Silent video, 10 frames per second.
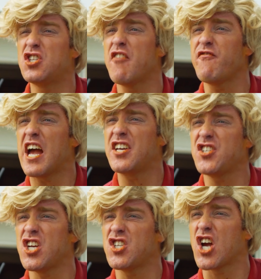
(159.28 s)
the
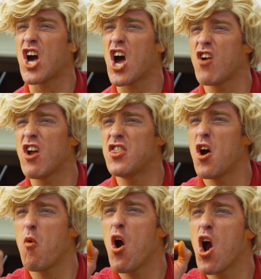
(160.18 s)
fastest car in
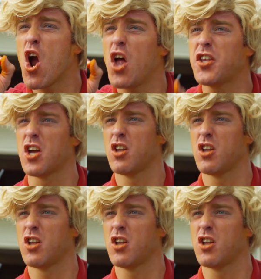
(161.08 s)
the world.